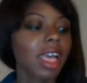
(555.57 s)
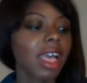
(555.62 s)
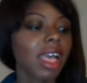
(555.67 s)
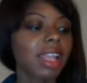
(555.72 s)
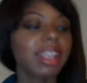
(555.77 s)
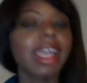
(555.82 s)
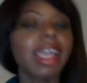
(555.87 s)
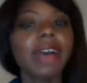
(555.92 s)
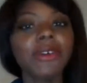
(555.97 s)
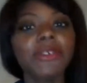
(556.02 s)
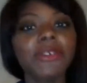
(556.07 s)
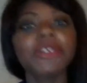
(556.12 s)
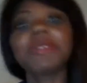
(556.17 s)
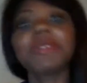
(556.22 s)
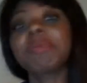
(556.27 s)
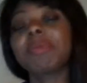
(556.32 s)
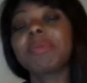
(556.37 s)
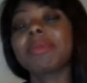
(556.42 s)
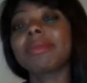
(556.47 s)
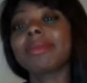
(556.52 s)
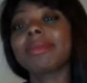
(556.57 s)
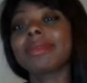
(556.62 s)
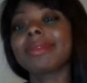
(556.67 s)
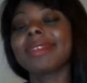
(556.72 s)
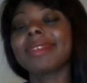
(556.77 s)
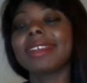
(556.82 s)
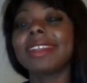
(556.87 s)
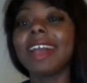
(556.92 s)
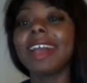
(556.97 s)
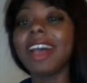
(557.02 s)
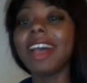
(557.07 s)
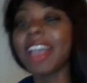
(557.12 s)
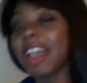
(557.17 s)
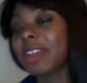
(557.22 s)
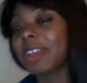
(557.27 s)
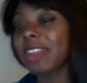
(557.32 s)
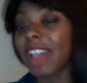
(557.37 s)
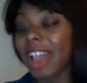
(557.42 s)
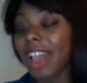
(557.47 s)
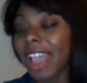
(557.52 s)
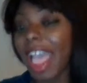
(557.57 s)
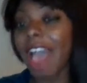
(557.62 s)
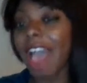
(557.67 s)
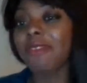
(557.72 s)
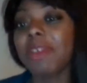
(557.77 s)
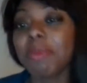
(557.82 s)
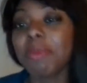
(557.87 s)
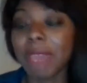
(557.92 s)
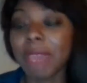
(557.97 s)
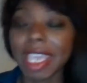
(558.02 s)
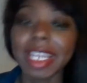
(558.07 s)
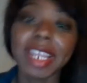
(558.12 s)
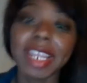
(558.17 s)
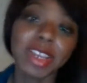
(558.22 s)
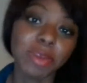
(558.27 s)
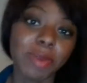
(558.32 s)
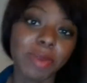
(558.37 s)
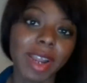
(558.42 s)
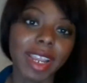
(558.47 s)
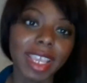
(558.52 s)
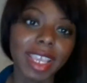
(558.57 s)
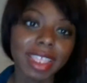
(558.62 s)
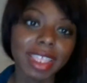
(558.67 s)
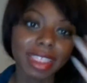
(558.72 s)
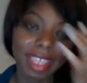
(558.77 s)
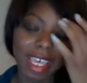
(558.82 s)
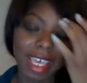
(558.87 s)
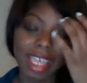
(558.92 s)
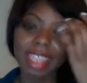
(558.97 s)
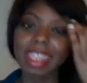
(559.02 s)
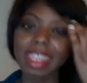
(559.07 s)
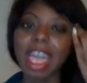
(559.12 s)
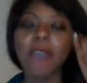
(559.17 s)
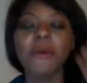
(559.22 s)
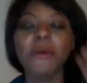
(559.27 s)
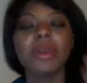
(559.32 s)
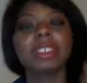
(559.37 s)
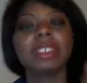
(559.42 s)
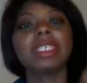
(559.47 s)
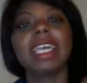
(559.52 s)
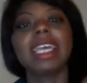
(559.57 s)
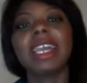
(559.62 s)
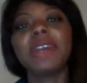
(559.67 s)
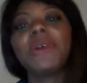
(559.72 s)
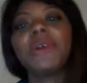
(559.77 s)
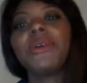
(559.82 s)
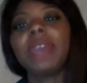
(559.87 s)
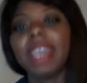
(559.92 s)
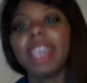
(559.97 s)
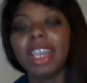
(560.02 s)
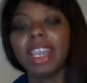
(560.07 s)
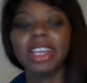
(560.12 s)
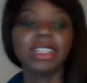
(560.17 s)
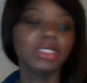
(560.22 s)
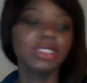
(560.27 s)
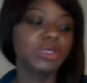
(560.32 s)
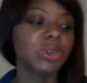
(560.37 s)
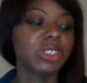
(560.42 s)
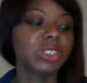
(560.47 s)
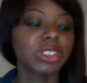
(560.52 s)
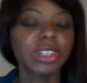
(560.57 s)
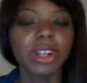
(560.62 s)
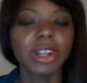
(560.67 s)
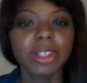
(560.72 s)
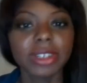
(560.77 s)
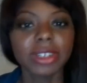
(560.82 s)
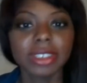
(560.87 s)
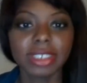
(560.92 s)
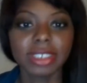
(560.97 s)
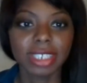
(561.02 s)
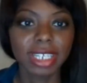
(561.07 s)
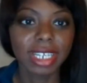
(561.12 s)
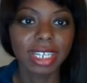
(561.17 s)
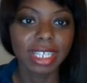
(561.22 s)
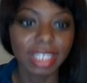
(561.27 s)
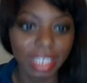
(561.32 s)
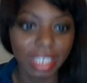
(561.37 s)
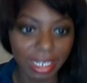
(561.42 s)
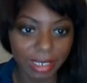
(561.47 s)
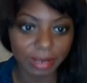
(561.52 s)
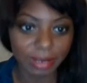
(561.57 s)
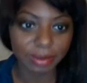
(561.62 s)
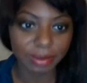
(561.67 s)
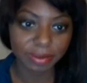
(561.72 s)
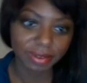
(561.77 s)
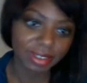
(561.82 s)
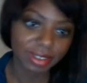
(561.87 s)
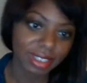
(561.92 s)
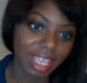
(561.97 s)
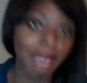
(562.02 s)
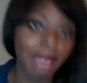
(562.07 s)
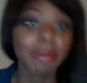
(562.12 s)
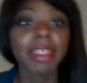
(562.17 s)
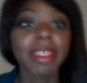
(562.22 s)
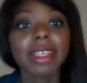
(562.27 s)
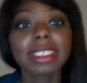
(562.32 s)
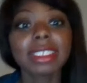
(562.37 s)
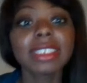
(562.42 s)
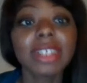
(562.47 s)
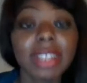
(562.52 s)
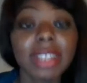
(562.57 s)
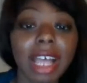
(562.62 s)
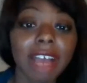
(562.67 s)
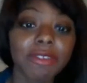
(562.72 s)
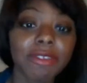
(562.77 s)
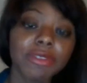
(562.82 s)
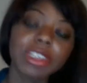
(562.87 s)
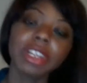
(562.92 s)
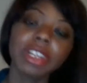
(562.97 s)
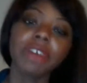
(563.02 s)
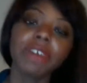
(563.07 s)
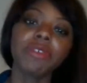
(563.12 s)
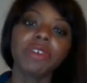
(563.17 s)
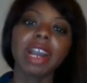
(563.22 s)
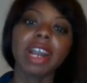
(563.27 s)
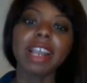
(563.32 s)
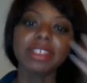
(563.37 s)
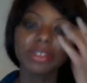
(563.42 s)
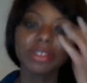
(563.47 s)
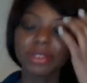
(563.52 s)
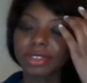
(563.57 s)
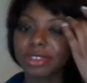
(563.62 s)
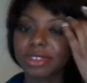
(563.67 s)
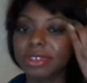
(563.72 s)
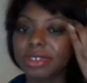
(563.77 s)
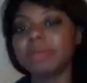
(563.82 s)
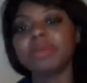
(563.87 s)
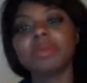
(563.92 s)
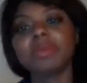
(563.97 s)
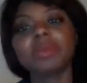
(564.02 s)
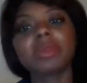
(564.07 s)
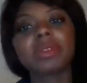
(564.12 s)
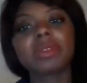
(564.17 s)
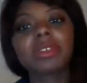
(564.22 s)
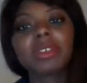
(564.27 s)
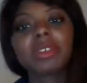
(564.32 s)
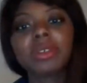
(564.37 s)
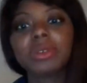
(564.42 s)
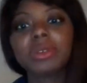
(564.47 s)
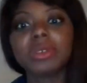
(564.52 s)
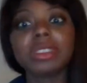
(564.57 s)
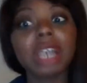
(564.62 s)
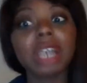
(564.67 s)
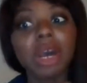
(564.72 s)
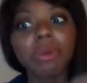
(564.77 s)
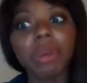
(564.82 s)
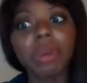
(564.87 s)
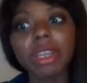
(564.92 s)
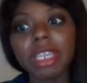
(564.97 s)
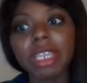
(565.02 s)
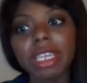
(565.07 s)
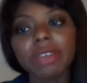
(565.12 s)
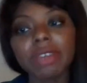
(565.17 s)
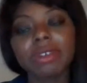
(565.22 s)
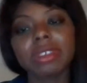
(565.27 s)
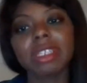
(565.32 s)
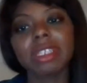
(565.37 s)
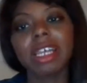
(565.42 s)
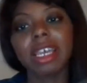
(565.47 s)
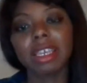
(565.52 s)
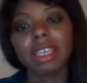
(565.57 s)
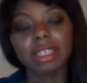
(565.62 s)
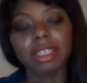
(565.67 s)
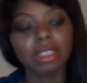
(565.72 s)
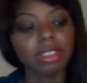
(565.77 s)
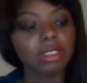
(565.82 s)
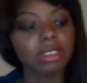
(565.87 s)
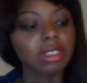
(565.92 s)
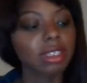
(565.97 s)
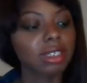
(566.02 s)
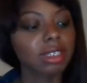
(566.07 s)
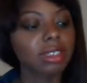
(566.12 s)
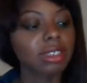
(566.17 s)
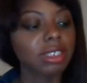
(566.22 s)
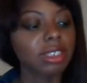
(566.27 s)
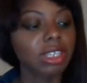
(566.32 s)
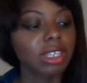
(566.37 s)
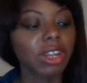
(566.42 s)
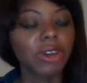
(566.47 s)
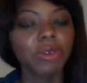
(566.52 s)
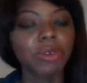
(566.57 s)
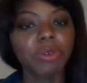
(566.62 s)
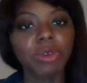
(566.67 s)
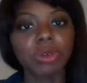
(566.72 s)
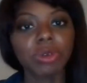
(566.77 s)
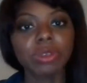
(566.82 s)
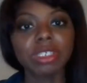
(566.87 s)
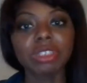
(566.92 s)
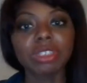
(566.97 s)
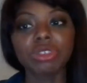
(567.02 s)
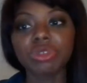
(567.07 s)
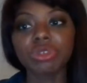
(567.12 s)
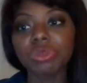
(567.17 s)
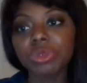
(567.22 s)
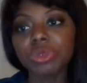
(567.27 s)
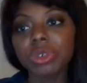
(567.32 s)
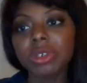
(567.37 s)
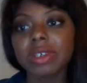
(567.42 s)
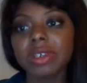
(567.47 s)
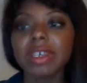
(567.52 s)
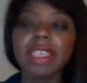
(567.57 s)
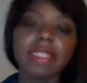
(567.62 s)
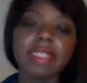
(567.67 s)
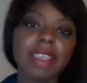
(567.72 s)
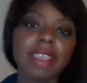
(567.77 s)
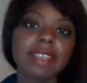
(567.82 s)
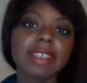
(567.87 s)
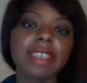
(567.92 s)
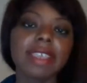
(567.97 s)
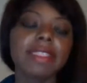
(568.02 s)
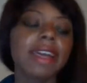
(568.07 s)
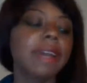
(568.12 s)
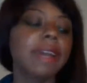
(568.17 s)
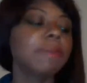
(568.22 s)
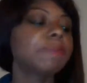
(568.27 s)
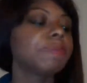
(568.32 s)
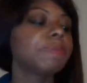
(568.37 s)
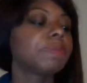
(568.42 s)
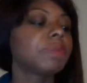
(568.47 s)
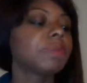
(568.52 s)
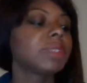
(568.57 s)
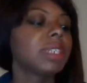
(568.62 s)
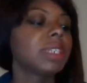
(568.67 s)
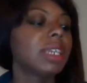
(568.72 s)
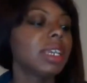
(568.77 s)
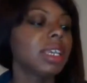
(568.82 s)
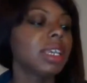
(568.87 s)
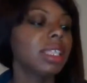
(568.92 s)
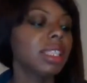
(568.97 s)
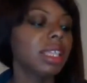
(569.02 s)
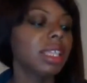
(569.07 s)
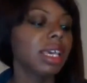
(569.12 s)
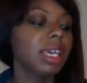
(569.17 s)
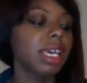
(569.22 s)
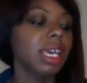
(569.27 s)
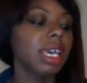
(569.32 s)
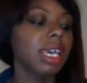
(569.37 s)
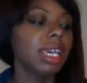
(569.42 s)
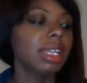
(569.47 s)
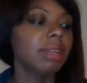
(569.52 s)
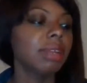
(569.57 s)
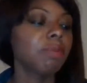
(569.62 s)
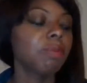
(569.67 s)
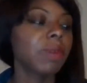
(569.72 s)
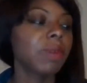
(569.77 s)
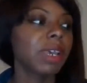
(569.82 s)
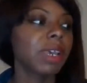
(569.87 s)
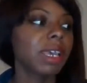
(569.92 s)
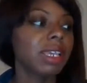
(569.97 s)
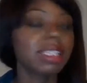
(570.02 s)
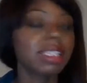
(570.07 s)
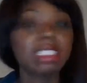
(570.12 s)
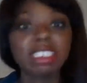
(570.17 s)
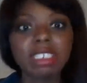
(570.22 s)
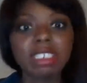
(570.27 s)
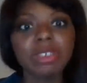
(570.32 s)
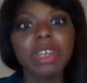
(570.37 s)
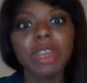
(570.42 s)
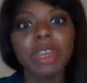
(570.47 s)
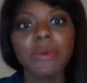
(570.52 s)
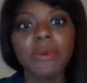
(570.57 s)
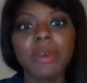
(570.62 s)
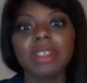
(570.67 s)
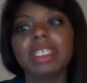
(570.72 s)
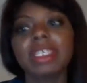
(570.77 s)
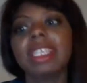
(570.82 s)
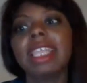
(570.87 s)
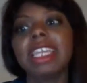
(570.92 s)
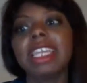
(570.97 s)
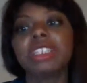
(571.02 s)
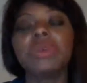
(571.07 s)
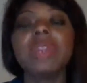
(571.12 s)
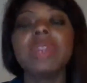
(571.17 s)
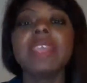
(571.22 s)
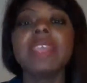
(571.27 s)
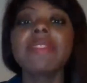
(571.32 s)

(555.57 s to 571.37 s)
Now, not having made any money, then that was like, okay, $200. Like, I mean, that's still a lot, for a high school student who's not working, who's in school and things like that. Then, but still, it wasn't like $20,000,